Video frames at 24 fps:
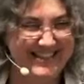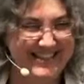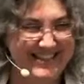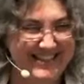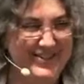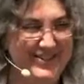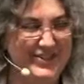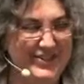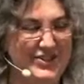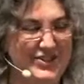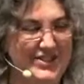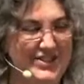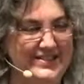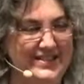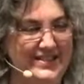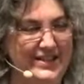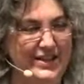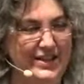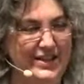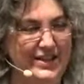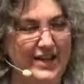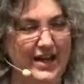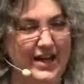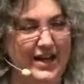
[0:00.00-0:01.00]
You should see
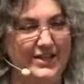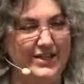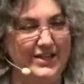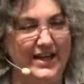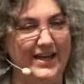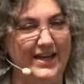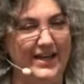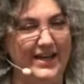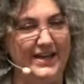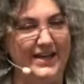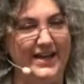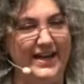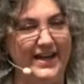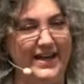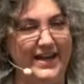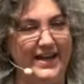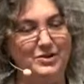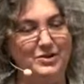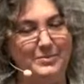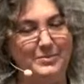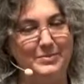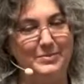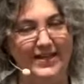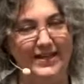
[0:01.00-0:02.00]
the look I get on
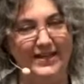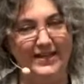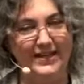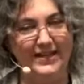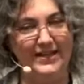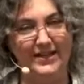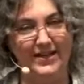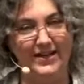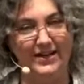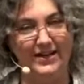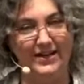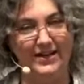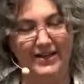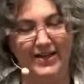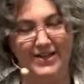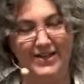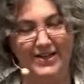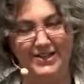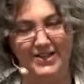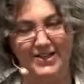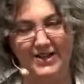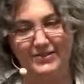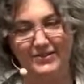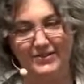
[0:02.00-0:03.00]
everybody in the
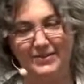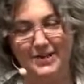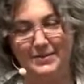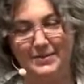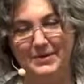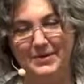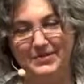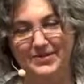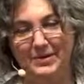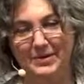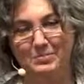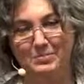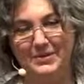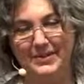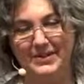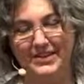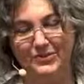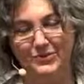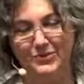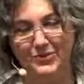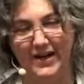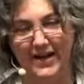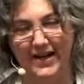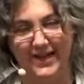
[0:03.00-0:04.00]
congregation every time I say
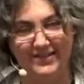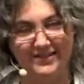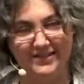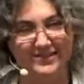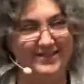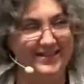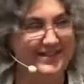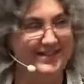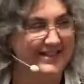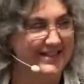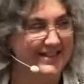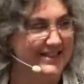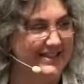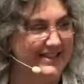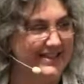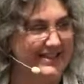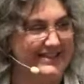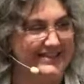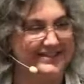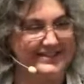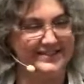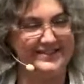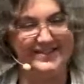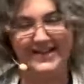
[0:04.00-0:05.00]
please rise.
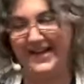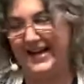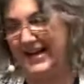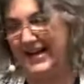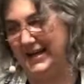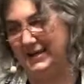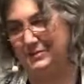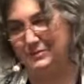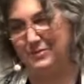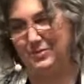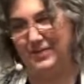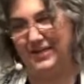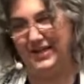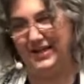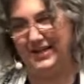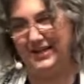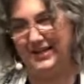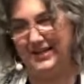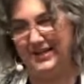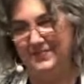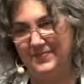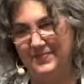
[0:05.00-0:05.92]
It's not pretty.